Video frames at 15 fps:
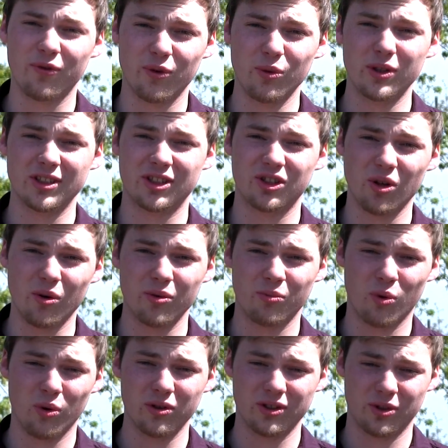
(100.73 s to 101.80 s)
food is so
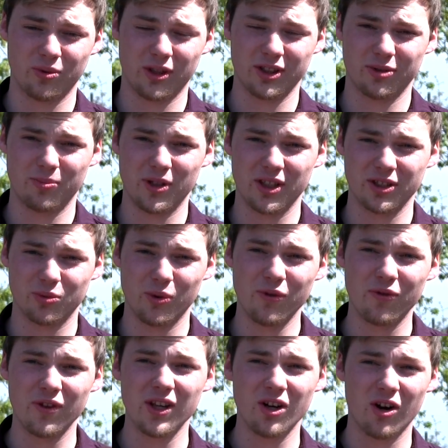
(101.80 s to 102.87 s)
important to us because
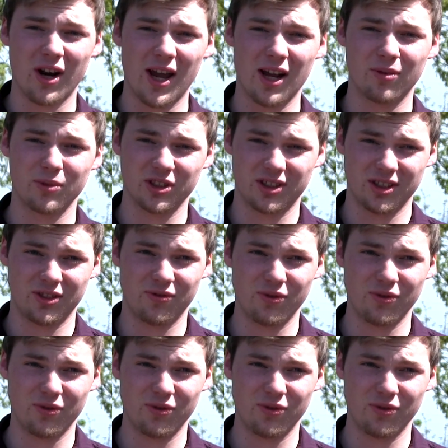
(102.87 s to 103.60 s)
we feed our animals this